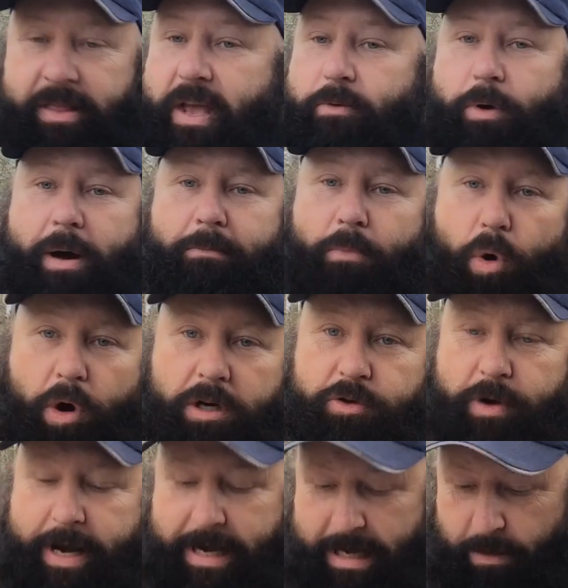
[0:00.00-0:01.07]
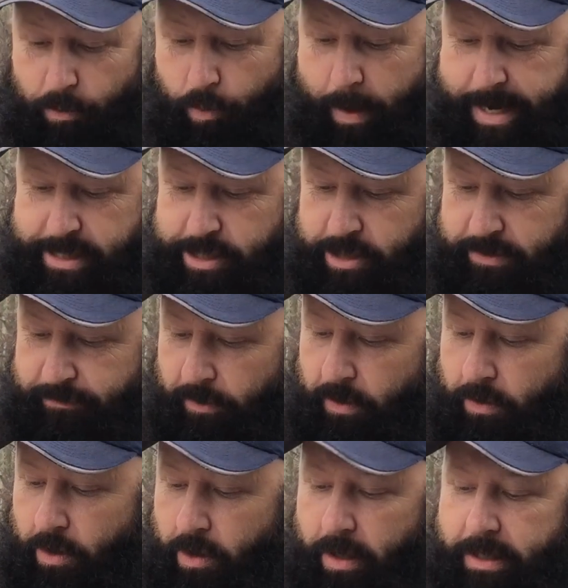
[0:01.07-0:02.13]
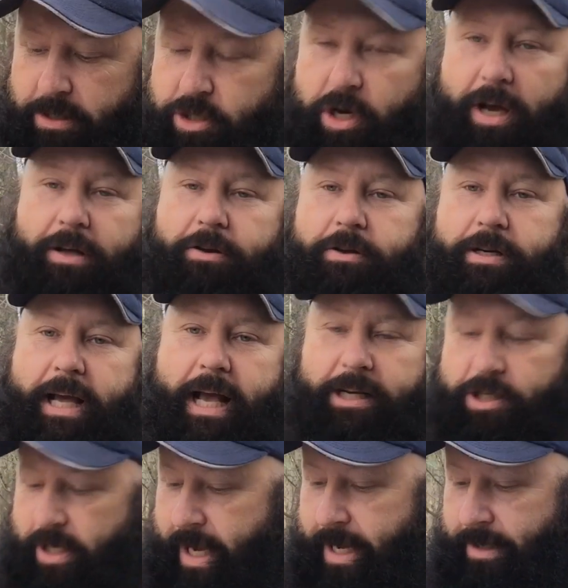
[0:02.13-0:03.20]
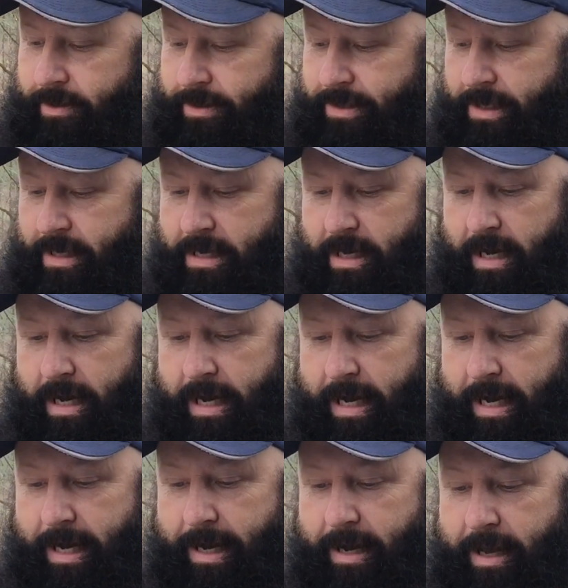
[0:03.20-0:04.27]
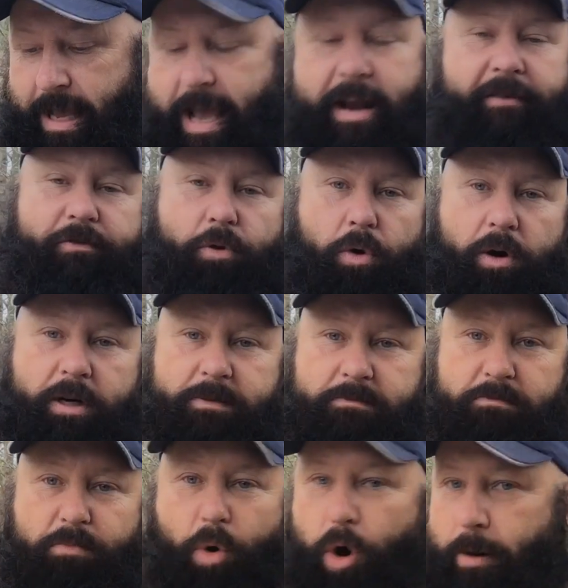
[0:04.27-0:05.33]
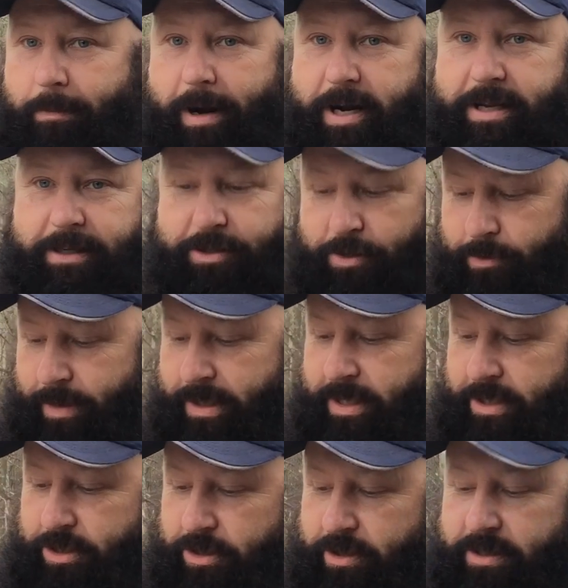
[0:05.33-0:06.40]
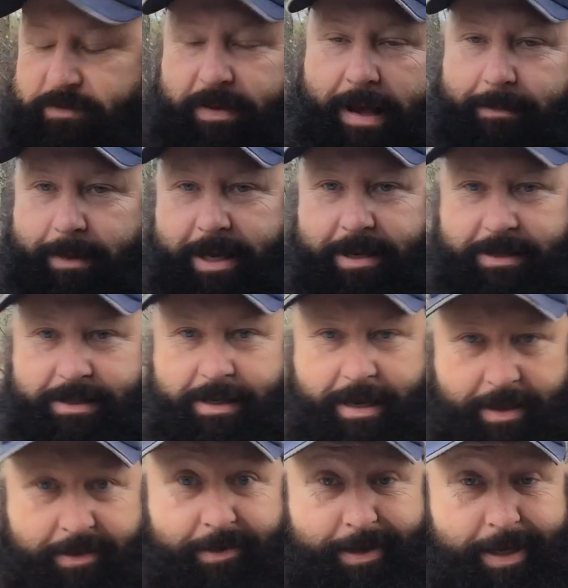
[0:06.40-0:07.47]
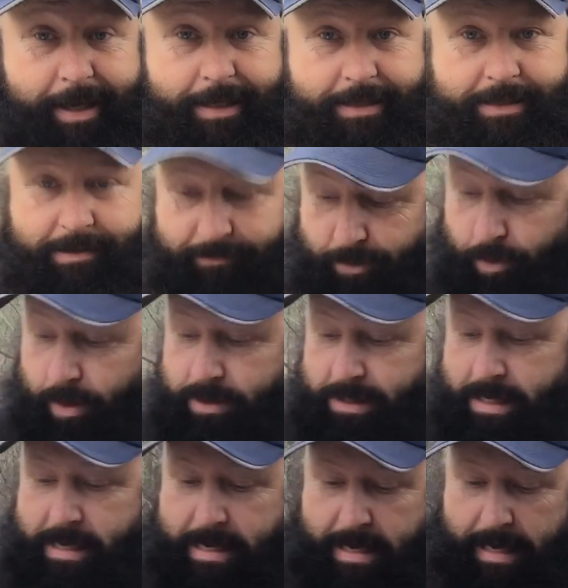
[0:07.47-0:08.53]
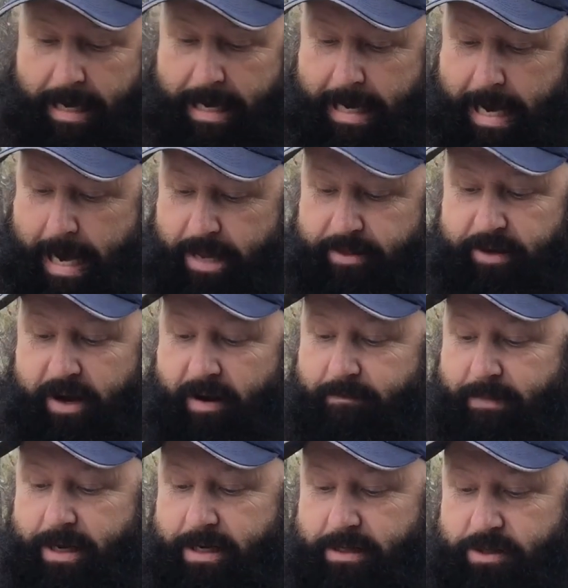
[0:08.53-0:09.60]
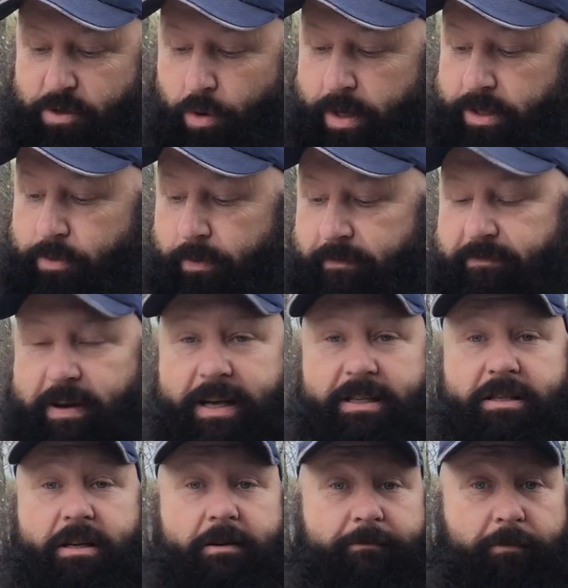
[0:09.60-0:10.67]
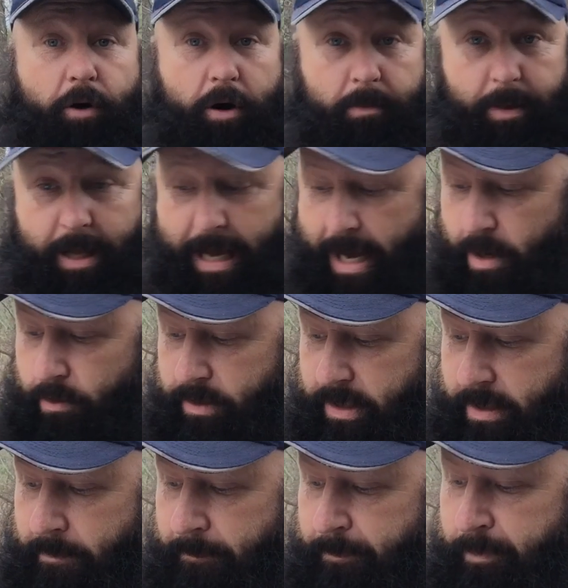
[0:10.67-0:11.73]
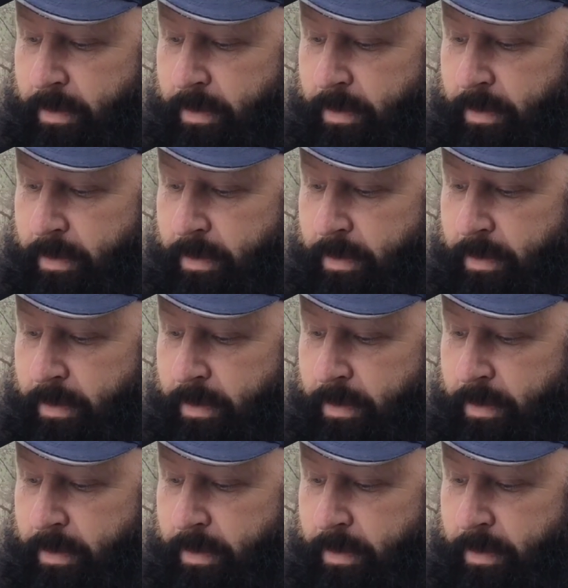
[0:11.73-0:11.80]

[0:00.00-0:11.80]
They want more training and wages for early childhood educators. And, of course, more money to Indigenous families and their kids, of course. The government is going to invest in affordable housing.